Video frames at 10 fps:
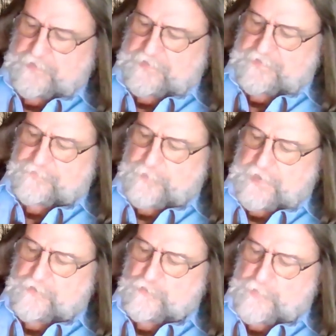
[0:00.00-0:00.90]
booklet
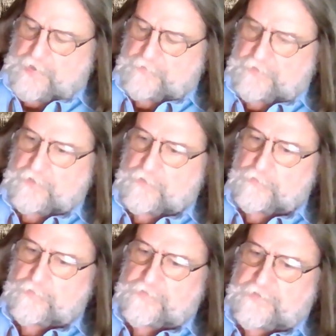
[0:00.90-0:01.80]
by Dumas
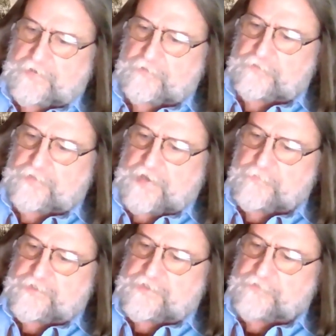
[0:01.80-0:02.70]
Malone titled
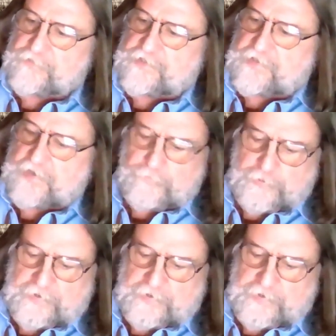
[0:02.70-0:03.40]
Thomas Jefferson, A